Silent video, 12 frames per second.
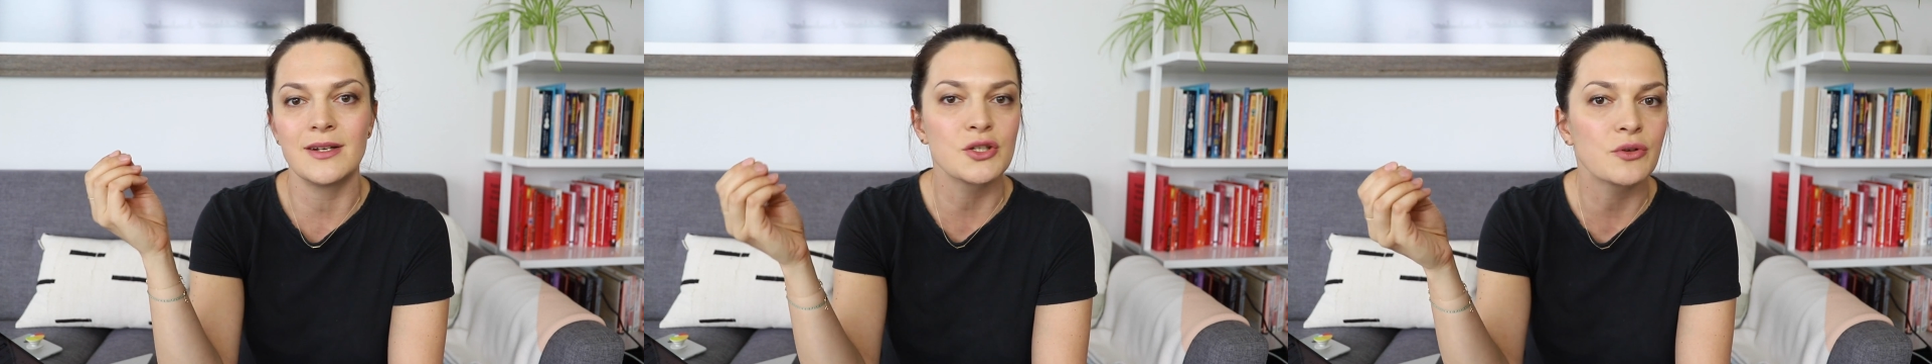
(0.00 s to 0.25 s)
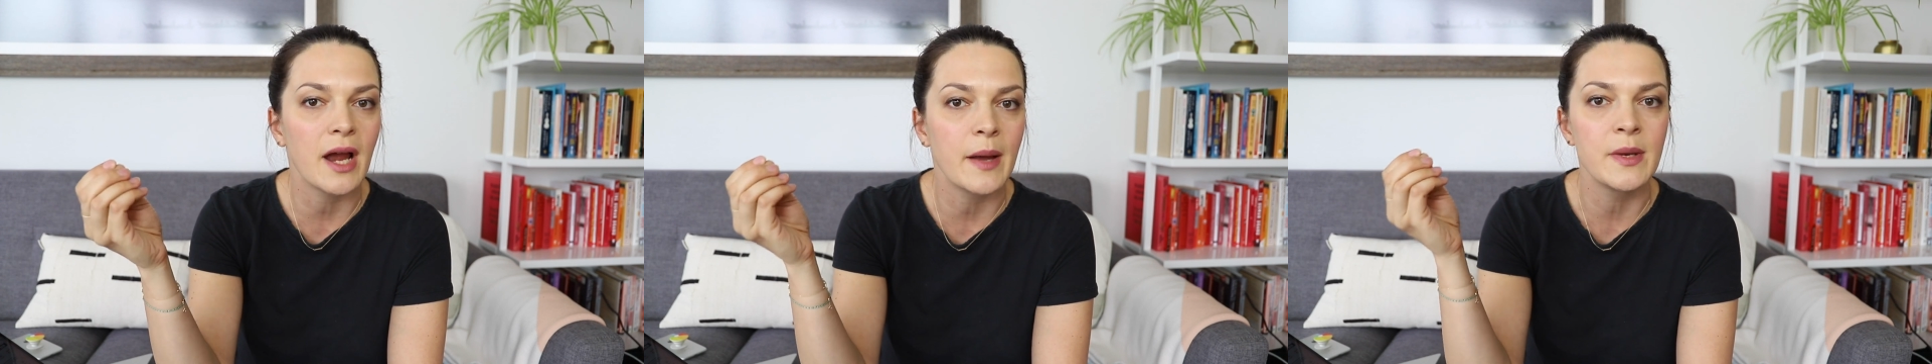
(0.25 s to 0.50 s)
I
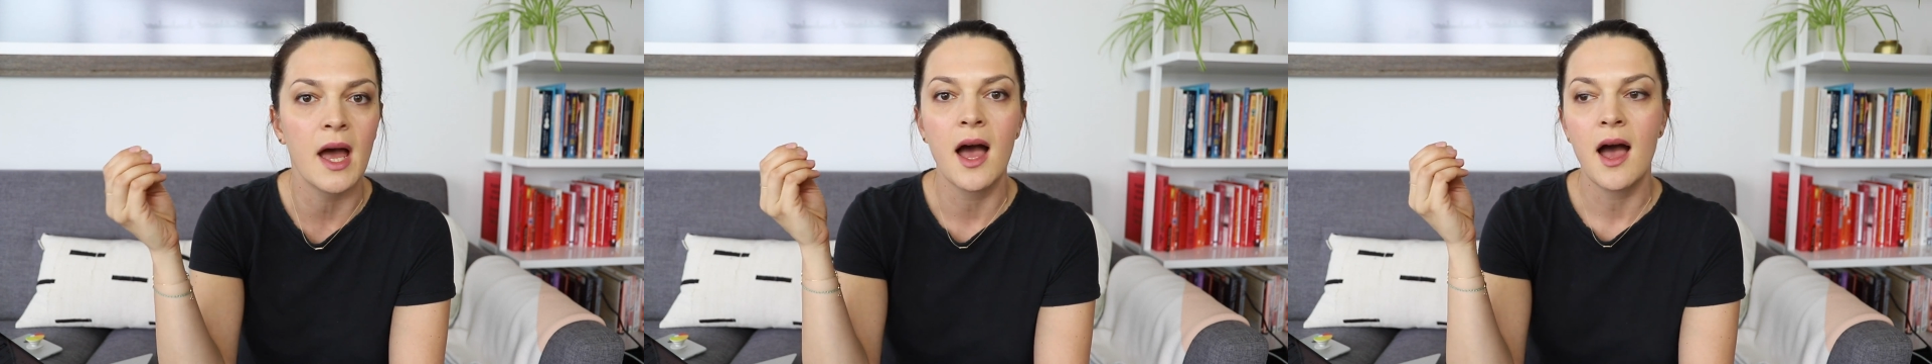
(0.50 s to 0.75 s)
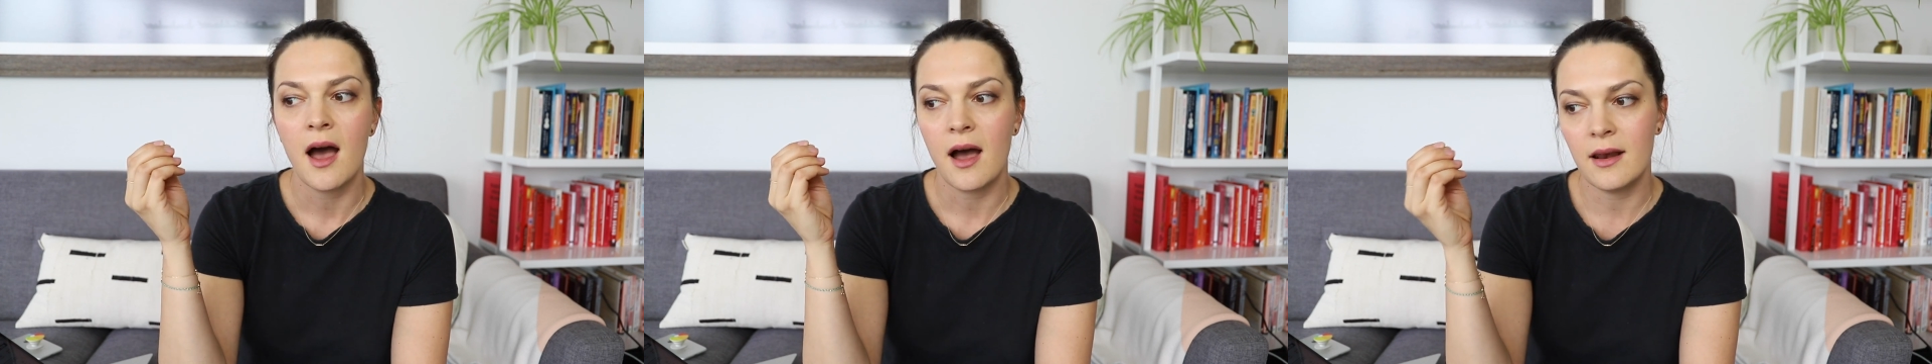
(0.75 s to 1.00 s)
just grabbed
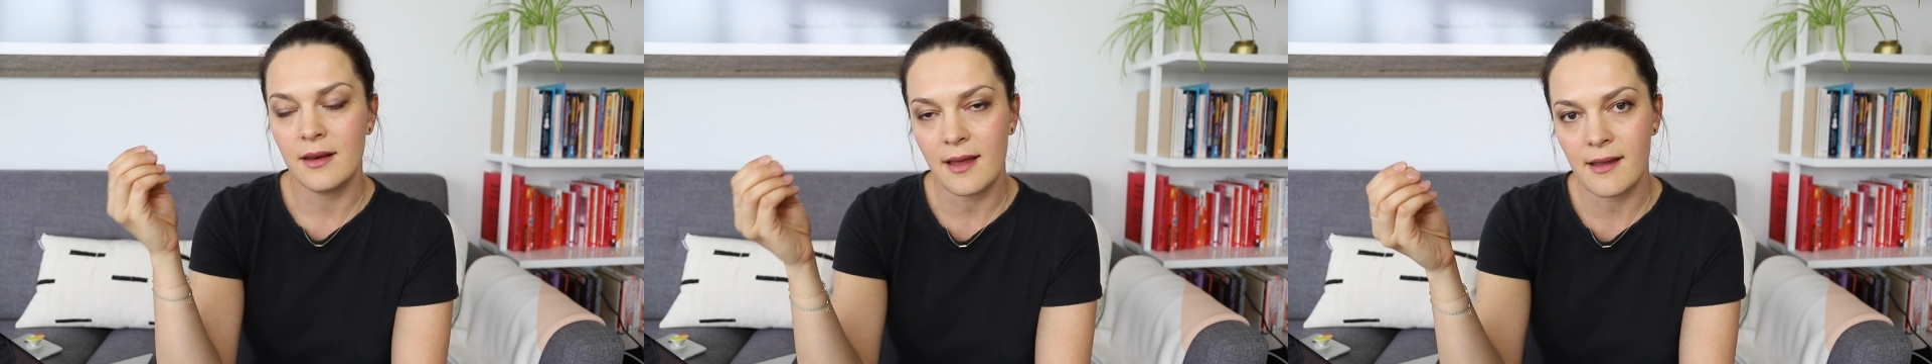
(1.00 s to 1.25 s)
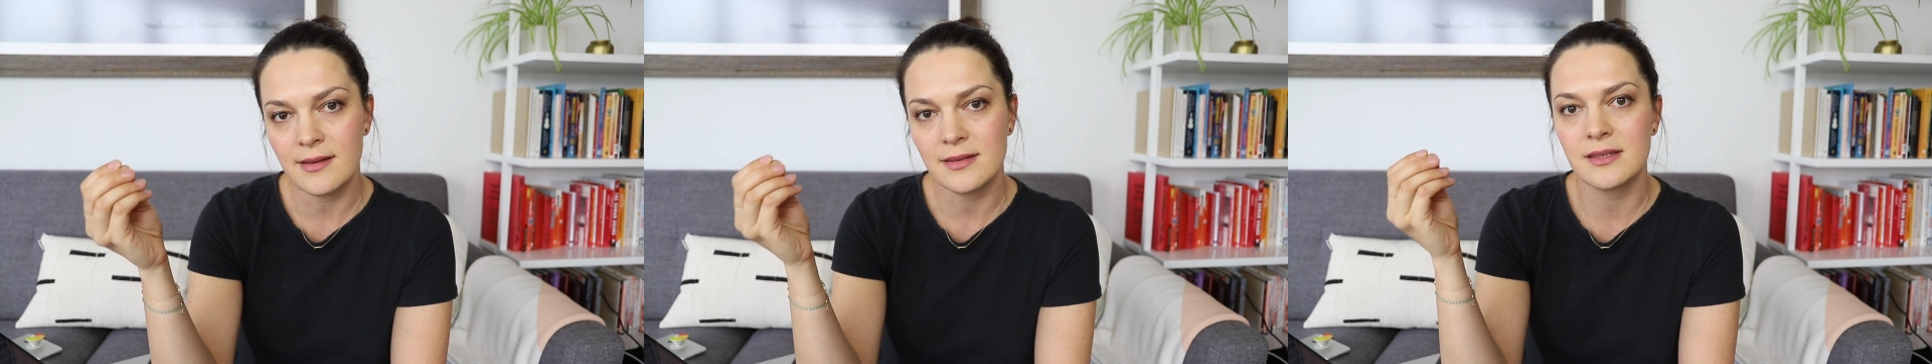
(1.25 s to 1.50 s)
a
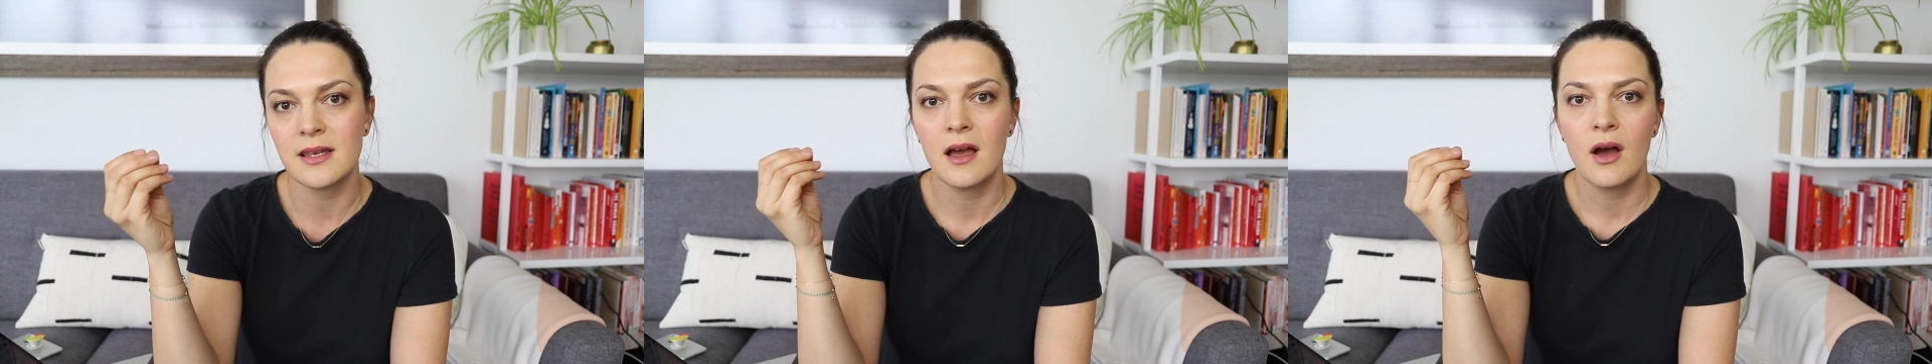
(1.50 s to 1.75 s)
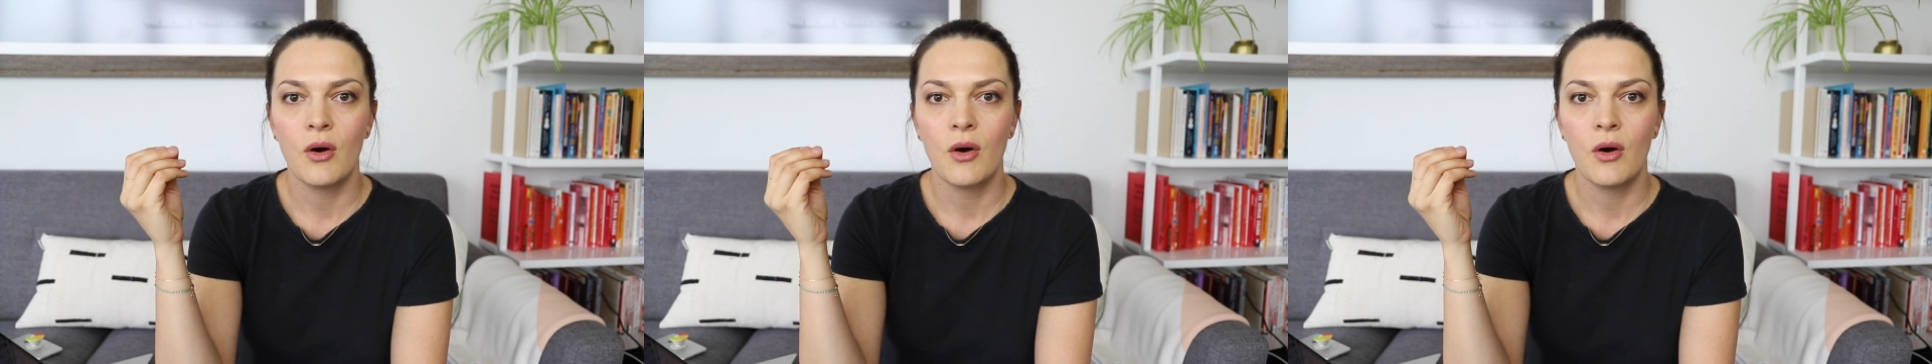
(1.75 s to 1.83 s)
nice